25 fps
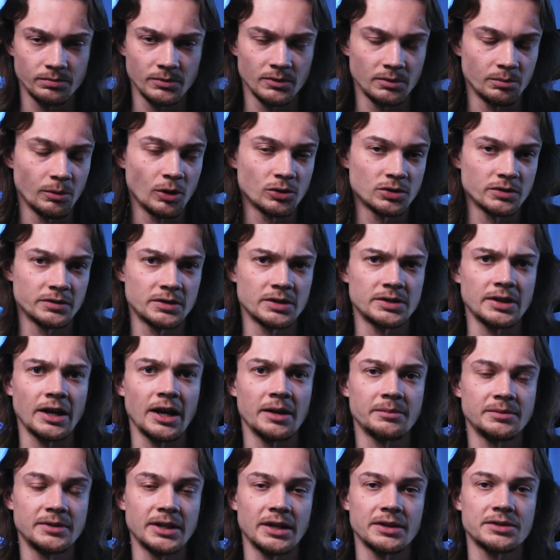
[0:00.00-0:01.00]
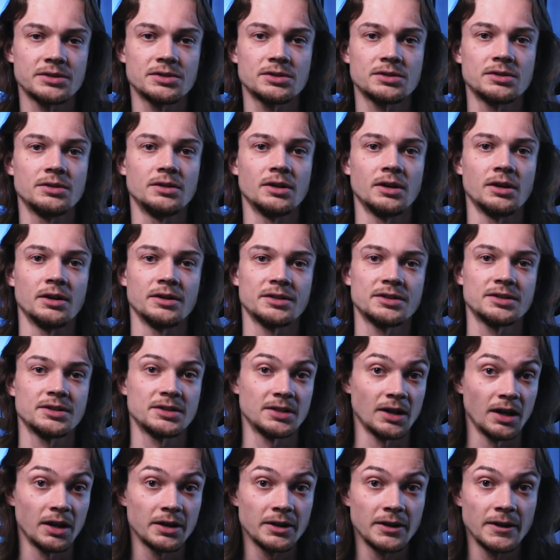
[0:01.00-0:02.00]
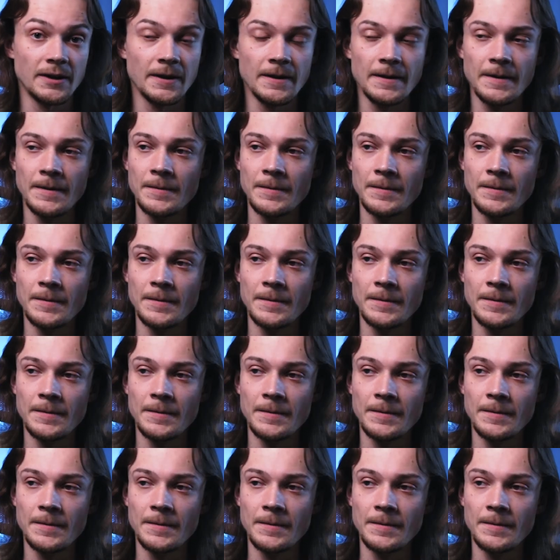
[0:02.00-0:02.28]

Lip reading: Most of the time that's the sun.